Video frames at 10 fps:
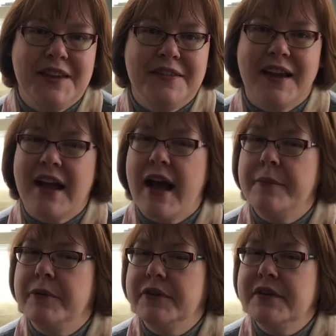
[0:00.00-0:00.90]
that
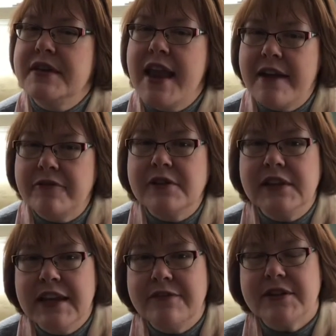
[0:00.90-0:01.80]
God will never
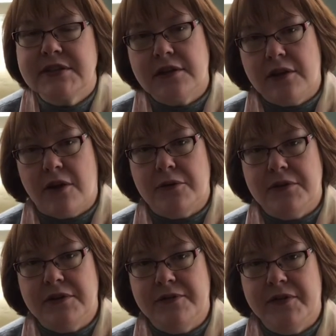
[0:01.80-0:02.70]
leave us
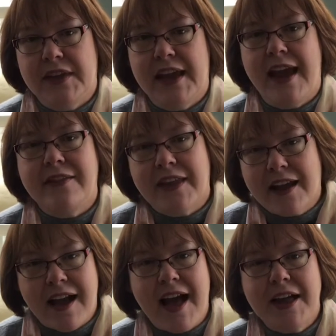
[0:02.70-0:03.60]
alone, and that
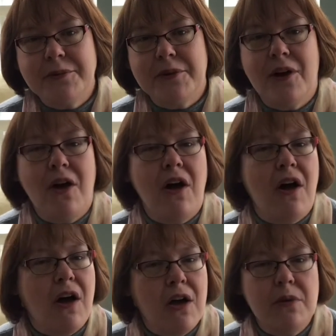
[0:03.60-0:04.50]
God will
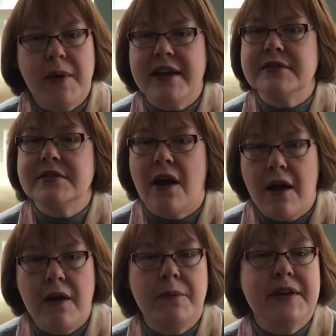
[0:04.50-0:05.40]
always,
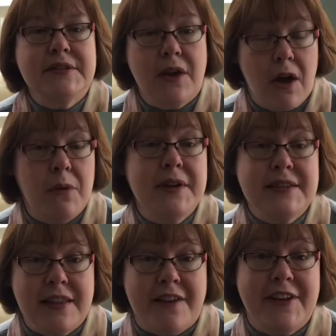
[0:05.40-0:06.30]
always,
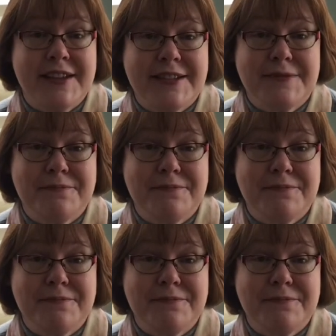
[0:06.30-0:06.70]
always love us.